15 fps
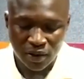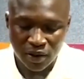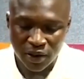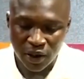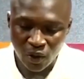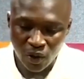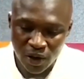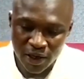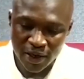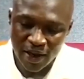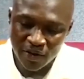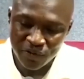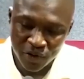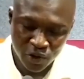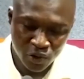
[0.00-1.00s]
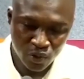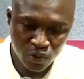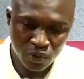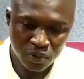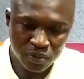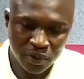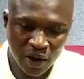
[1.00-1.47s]
The only
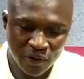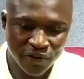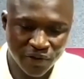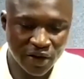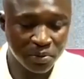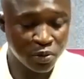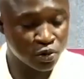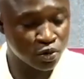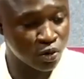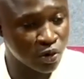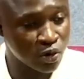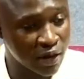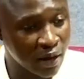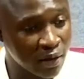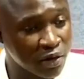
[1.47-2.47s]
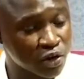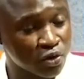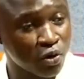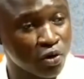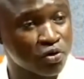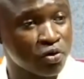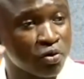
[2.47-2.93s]
avenue available to you now is
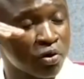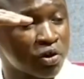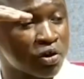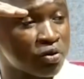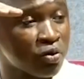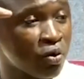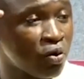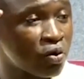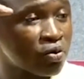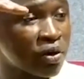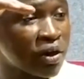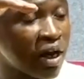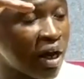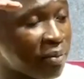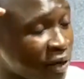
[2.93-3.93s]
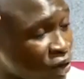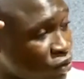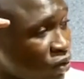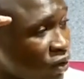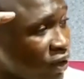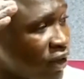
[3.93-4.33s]
to go to the appeals court,